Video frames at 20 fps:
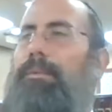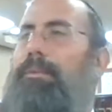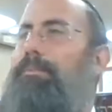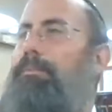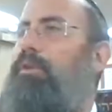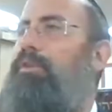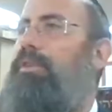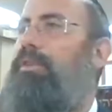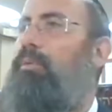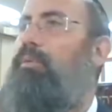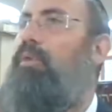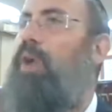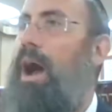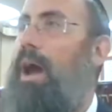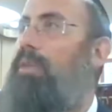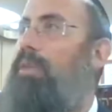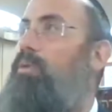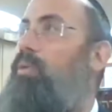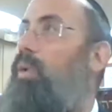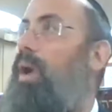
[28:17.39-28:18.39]
We pour the
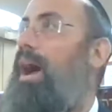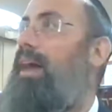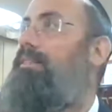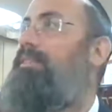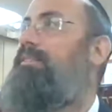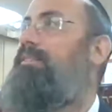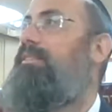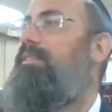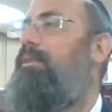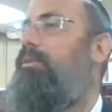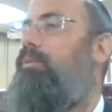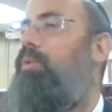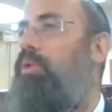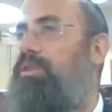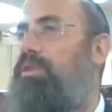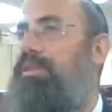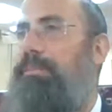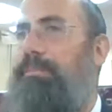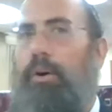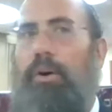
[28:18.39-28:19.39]
wine into the
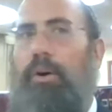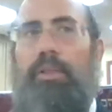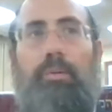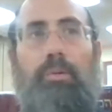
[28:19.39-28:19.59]
water bowl,